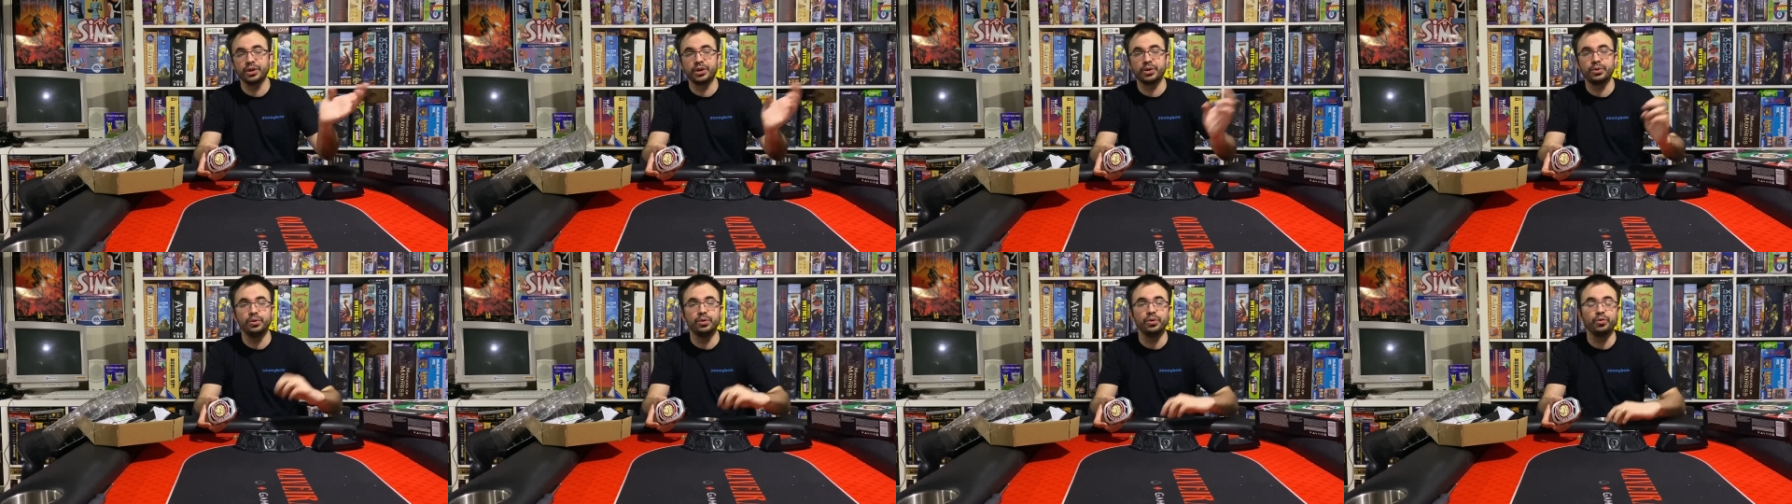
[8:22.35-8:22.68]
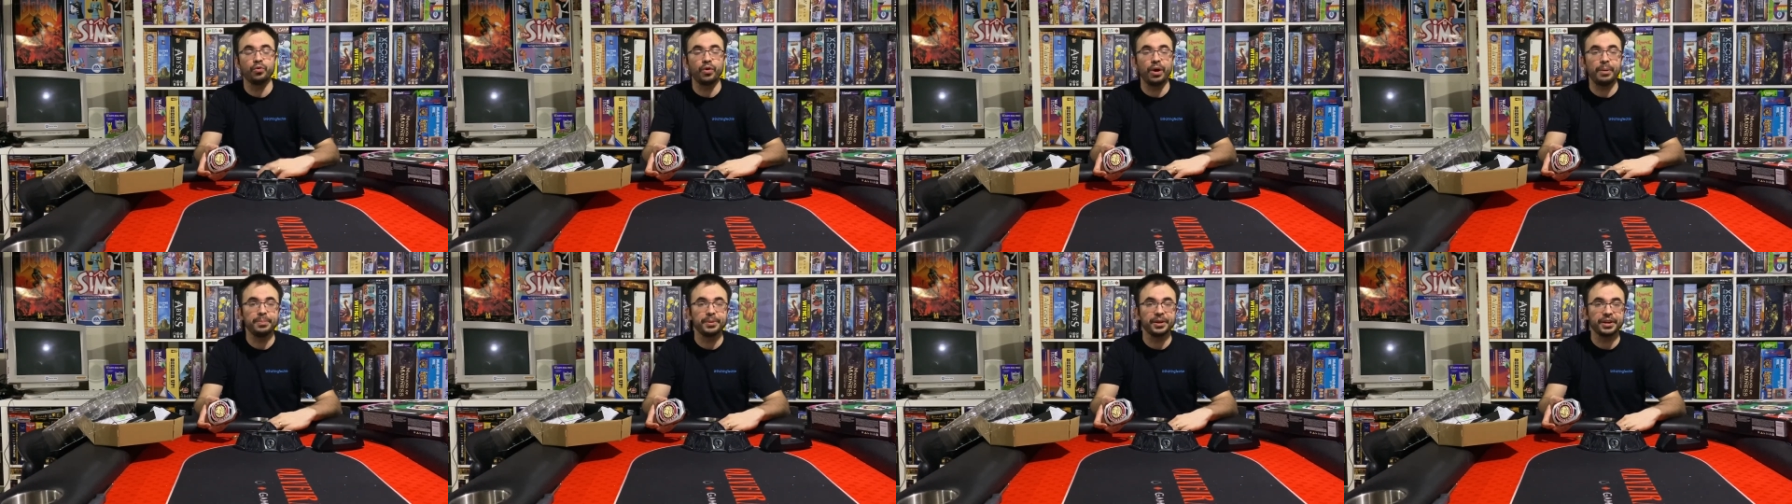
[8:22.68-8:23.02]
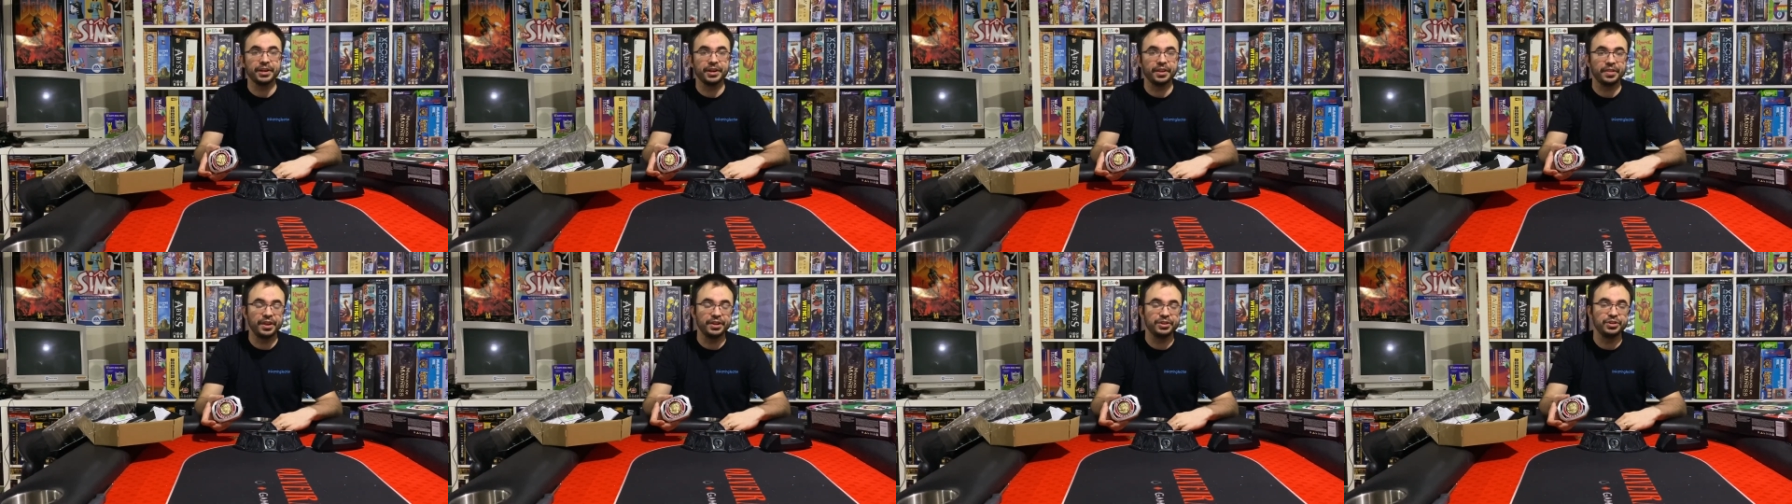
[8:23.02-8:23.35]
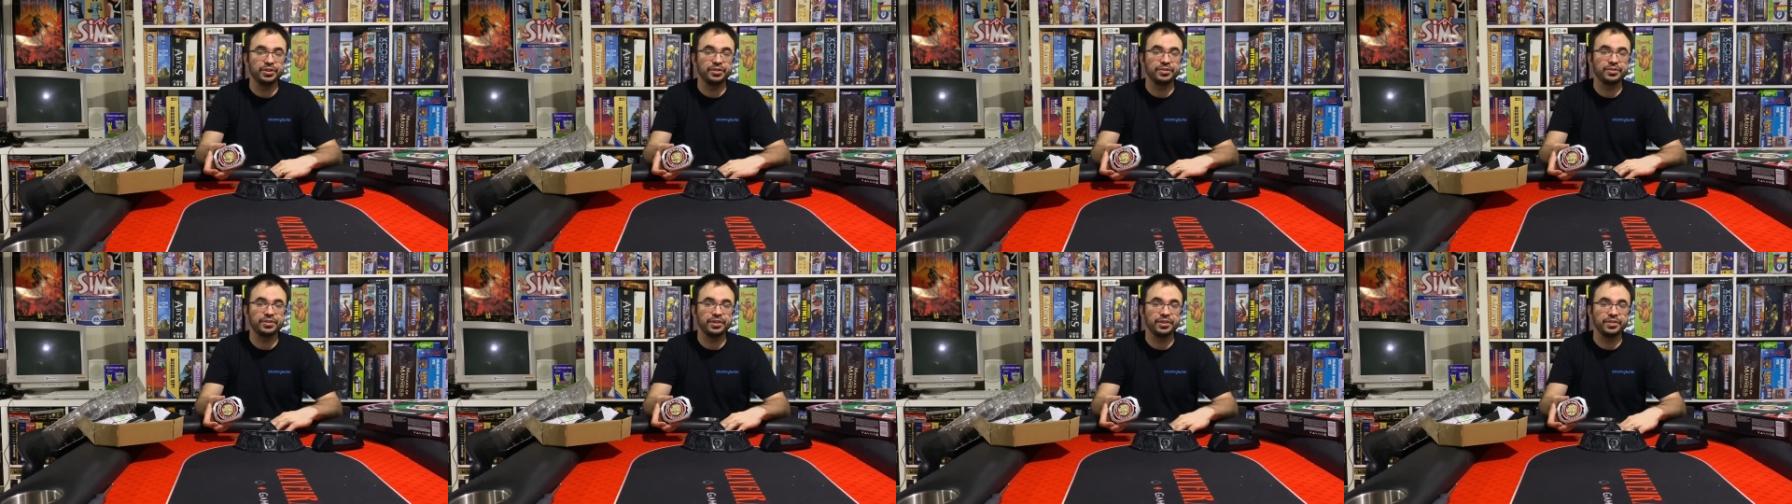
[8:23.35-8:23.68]
cool replica that
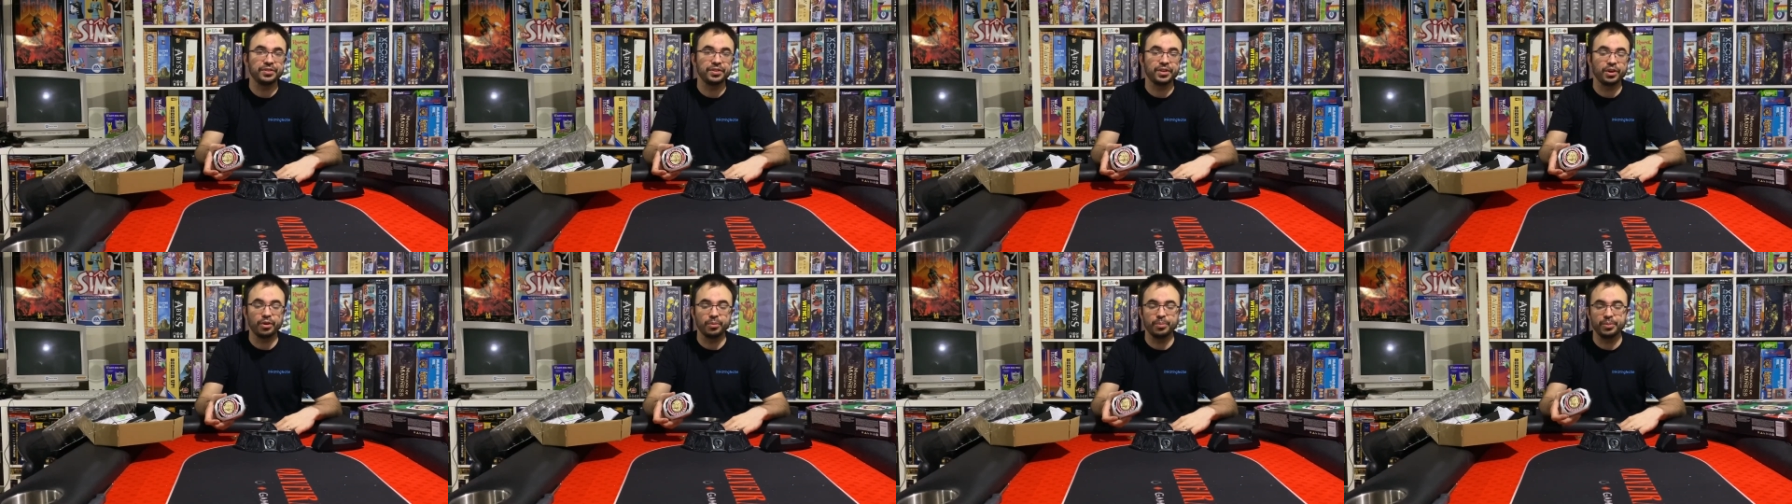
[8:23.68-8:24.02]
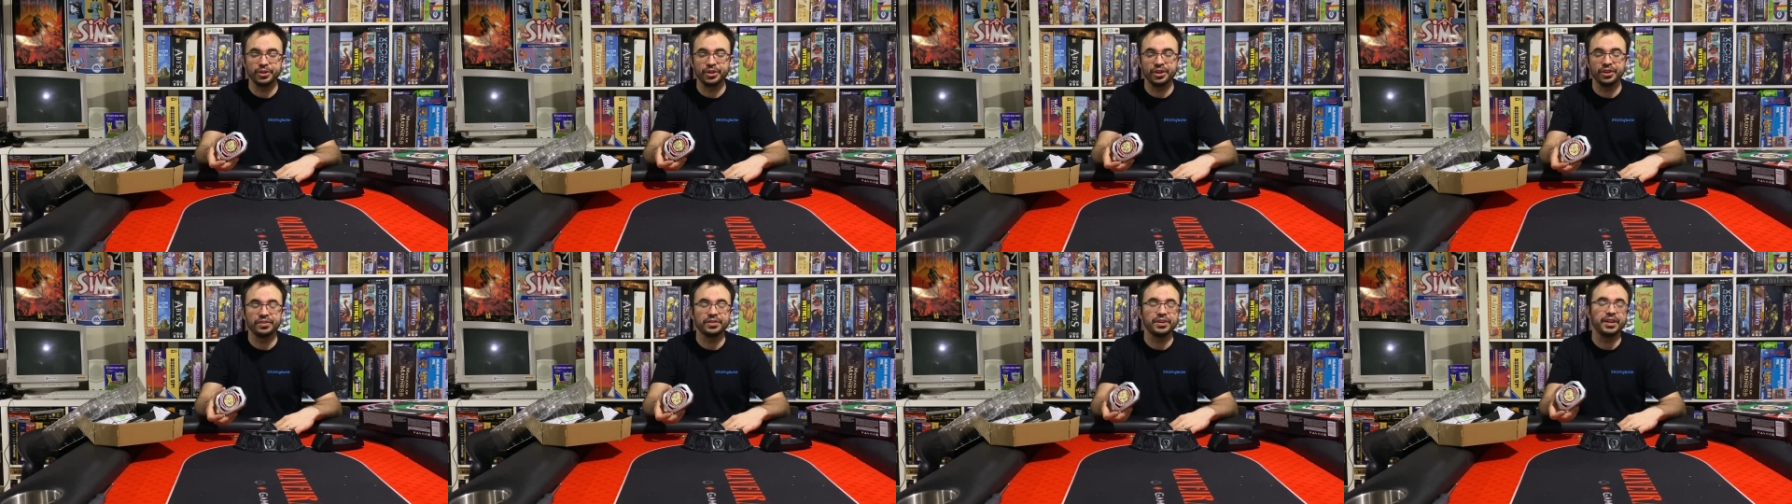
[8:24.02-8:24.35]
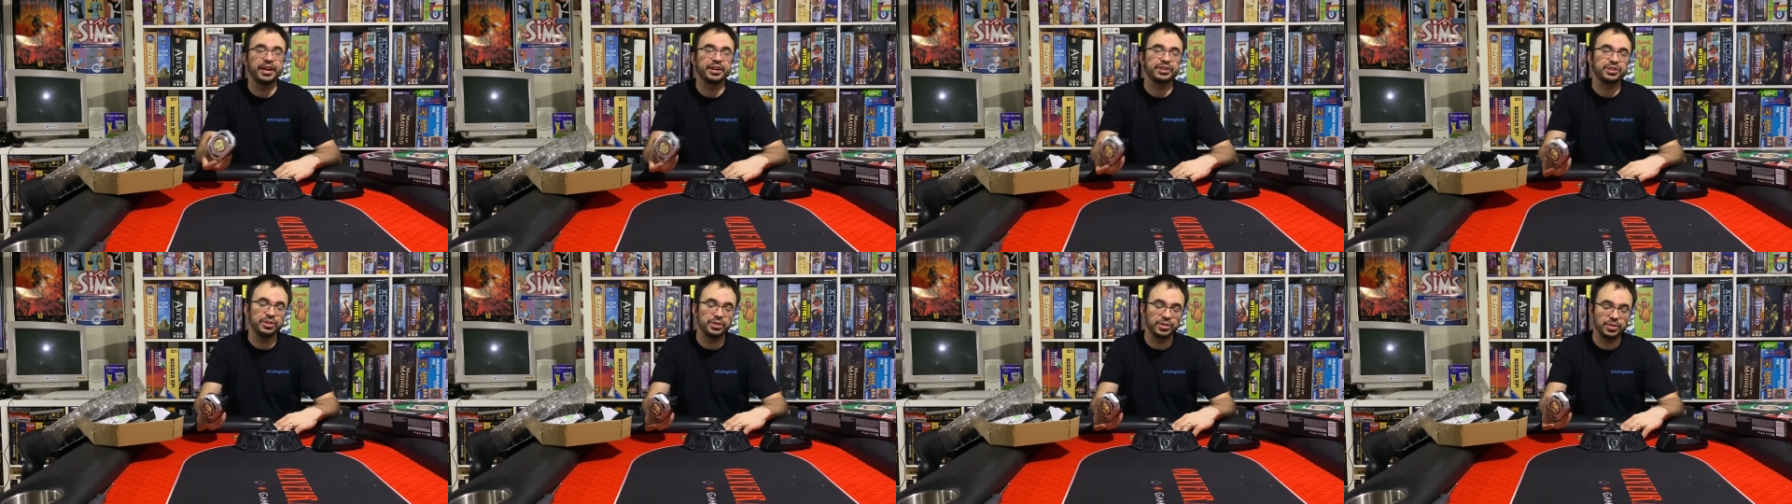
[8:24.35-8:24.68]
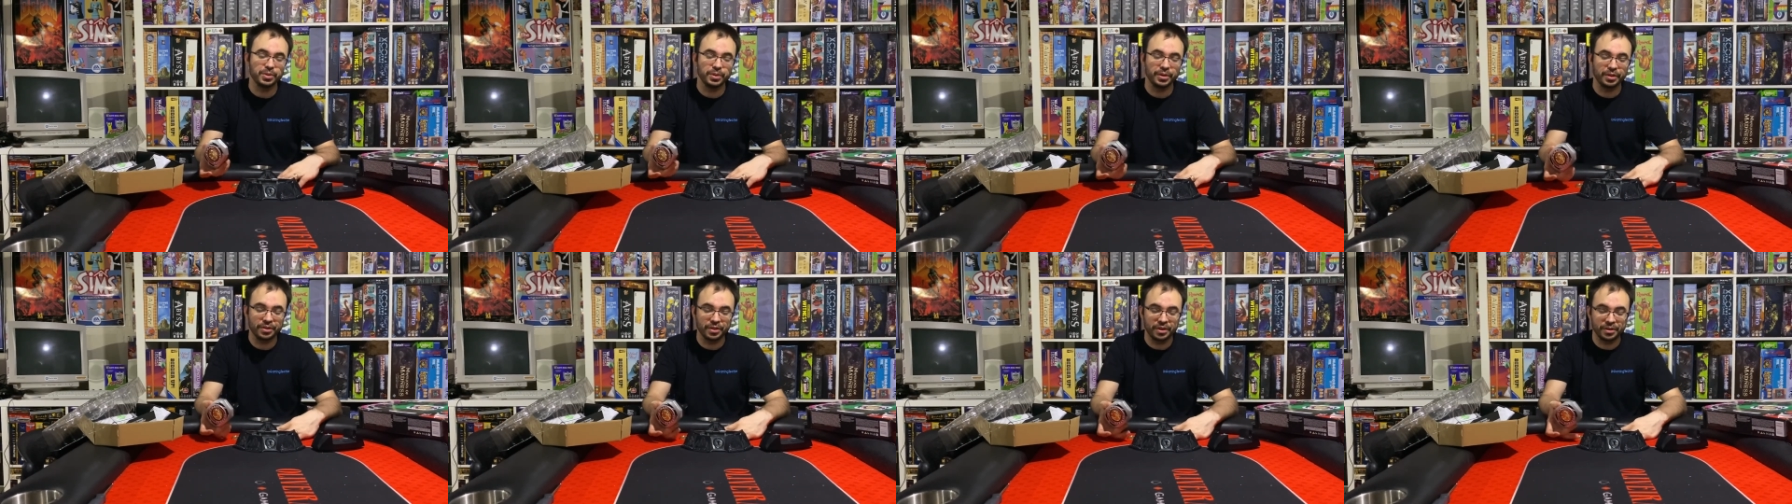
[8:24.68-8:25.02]
just sits there but doesn't actually do
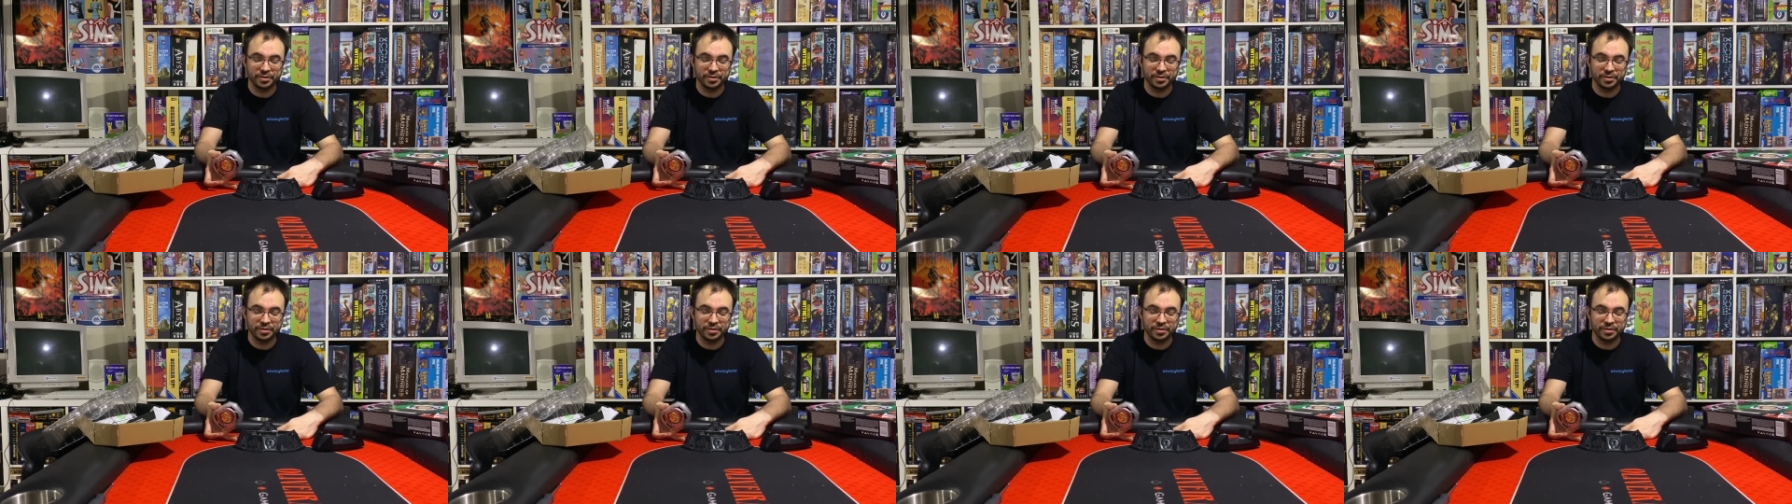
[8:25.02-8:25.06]
anything.